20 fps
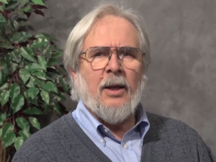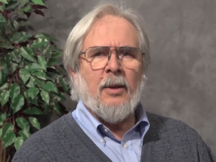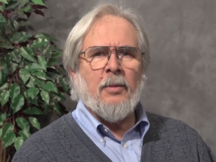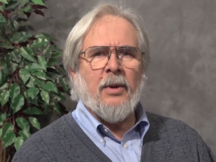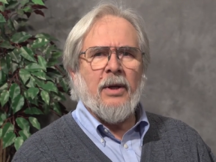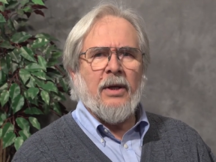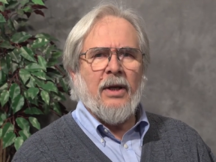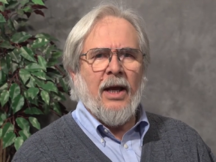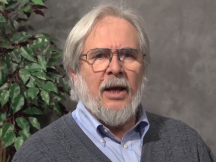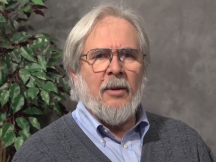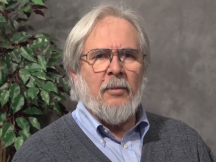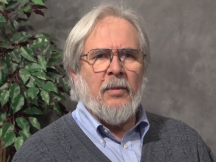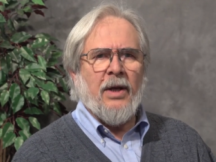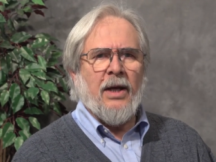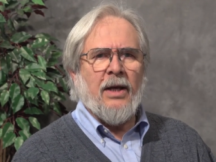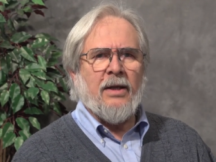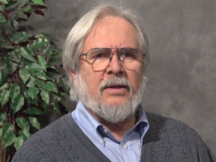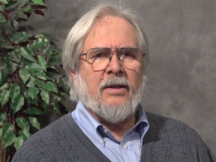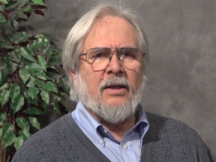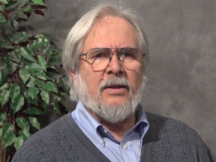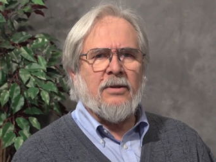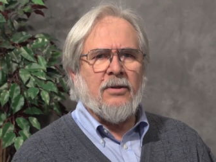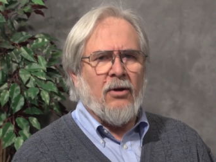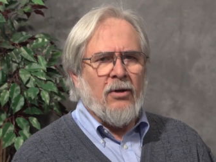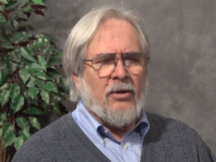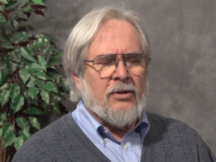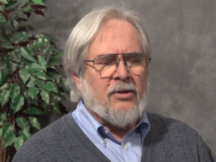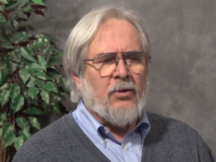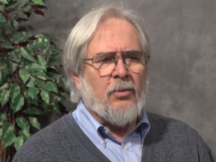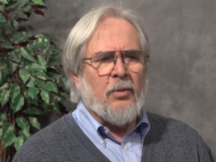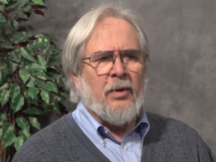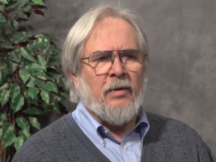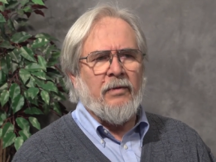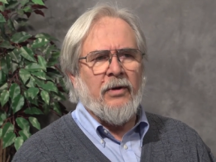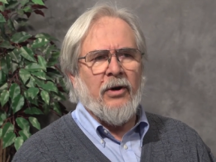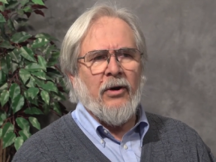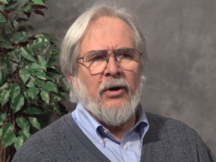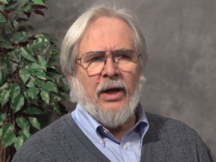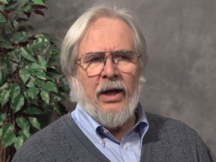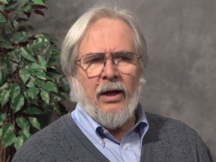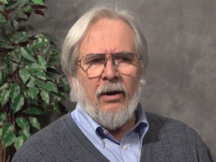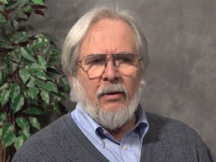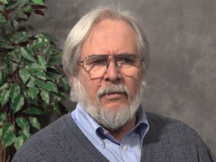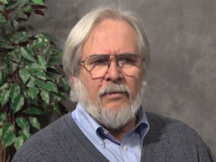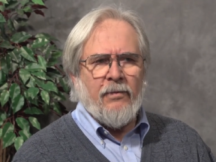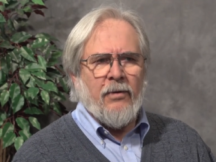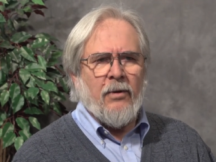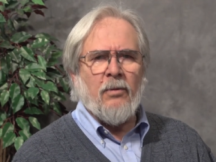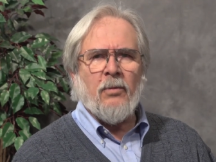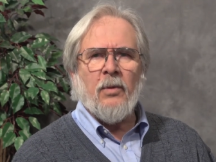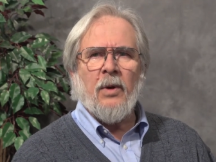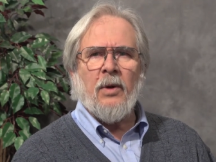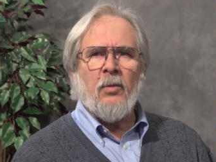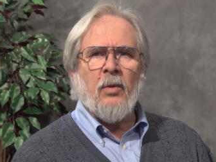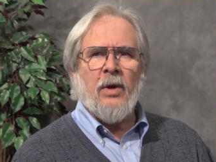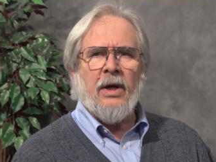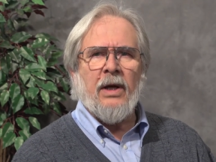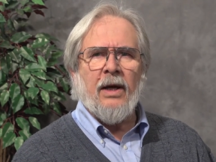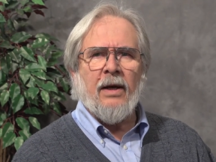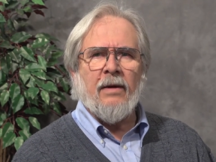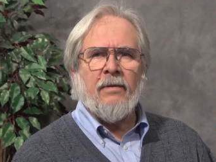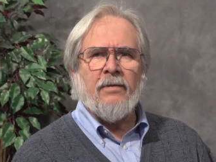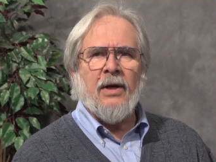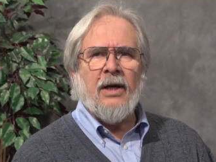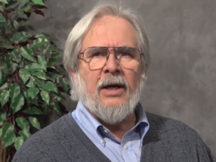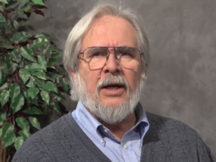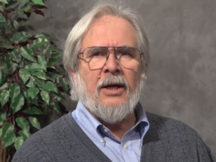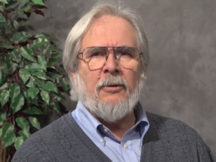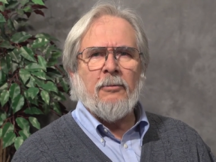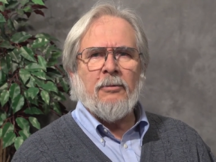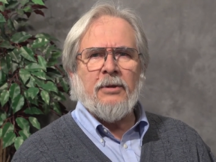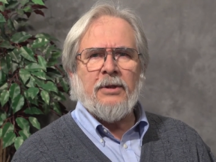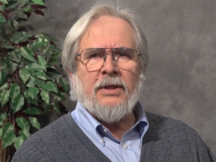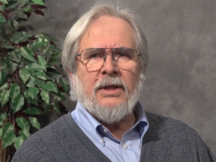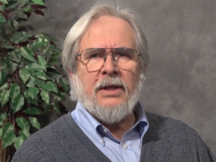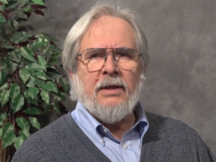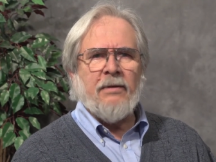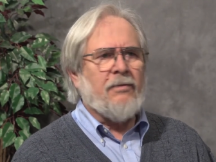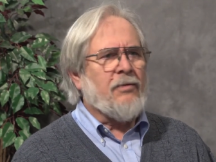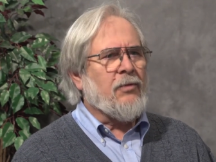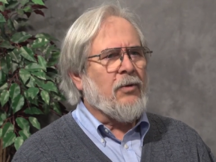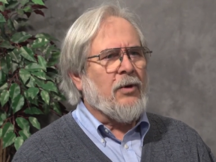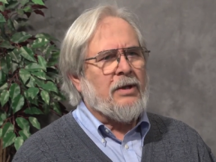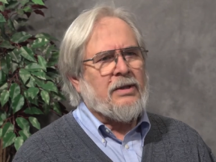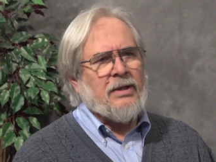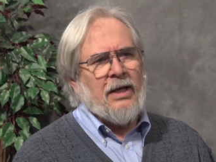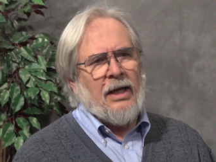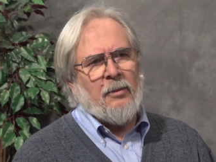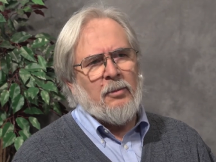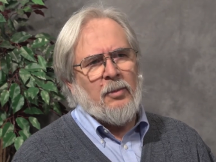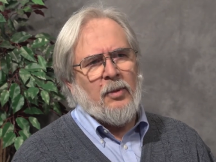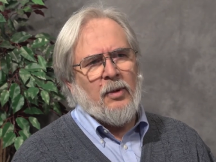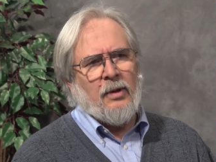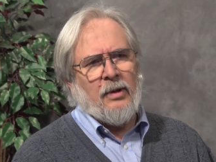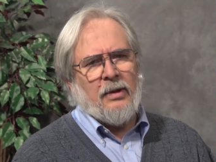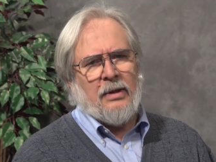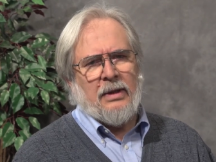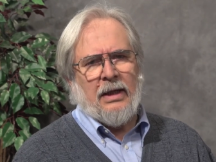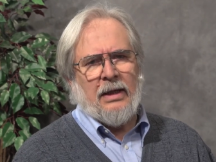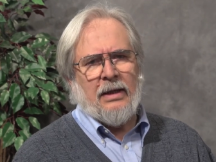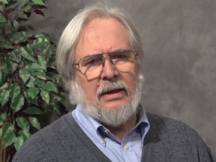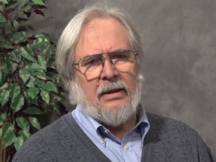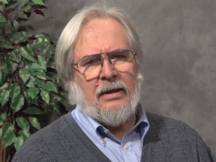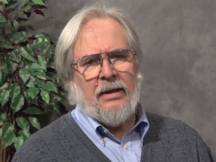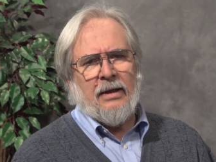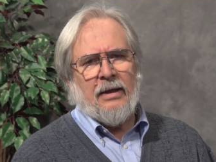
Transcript: But M&S has also been very helpful when we have received, for example, uh,